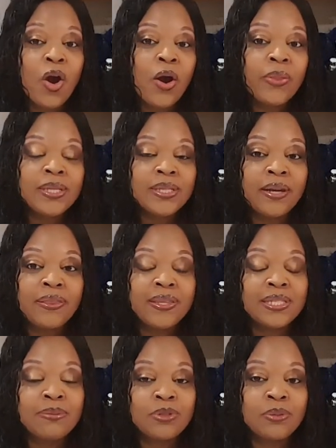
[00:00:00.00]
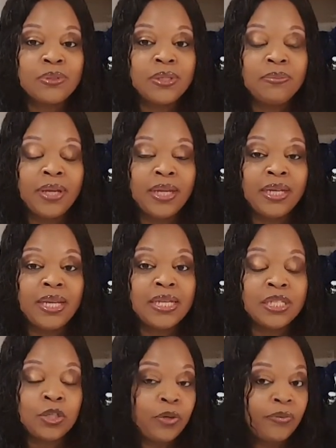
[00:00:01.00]
On the side of the subscription button
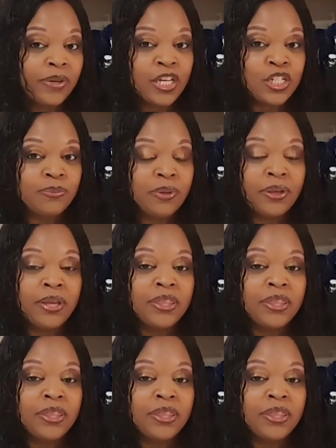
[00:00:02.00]
is a notification bell.